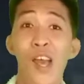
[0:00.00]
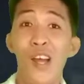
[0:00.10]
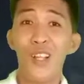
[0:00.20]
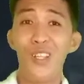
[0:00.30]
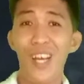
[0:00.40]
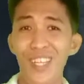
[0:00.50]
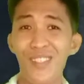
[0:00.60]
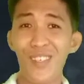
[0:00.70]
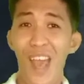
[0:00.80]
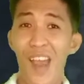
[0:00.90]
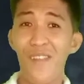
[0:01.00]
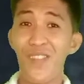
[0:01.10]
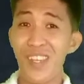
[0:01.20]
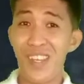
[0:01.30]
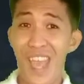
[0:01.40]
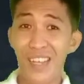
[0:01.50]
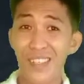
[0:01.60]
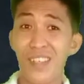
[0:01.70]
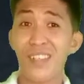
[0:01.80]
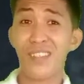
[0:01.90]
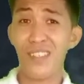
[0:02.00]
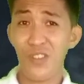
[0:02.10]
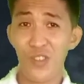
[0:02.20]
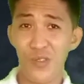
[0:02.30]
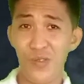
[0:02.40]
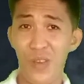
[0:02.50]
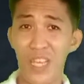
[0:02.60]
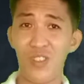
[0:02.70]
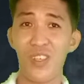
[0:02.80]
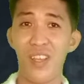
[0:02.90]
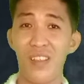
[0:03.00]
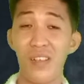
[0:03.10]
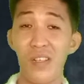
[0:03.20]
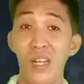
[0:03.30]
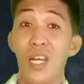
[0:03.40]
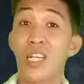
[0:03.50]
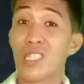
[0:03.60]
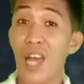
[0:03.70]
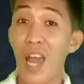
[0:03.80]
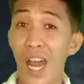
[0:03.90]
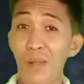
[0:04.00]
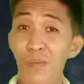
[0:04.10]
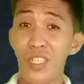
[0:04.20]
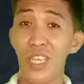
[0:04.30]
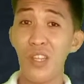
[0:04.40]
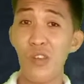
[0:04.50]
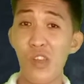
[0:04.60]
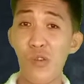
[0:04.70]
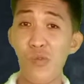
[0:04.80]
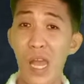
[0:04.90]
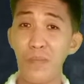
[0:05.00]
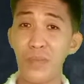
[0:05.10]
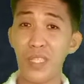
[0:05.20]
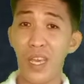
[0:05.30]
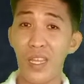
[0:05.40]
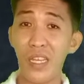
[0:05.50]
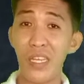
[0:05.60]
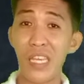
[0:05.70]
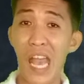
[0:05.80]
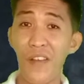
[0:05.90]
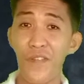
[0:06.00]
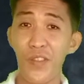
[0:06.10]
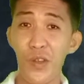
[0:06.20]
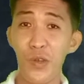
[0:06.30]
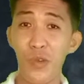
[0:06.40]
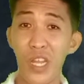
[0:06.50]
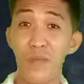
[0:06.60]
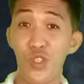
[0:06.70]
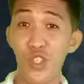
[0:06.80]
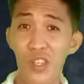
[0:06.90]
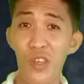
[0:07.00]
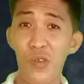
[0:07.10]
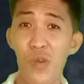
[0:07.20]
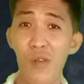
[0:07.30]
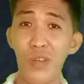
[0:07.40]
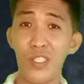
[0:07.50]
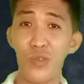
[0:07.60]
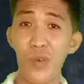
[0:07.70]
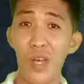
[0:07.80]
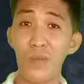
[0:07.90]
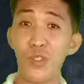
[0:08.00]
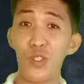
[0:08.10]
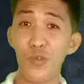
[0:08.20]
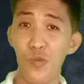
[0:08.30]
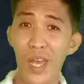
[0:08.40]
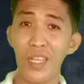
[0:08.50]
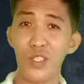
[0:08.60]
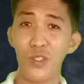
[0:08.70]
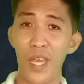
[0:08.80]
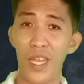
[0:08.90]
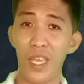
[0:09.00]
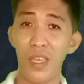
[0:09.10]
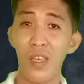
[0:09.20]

Let us have the next situation. The volcano erupted in the afternoon of January 12, 2020,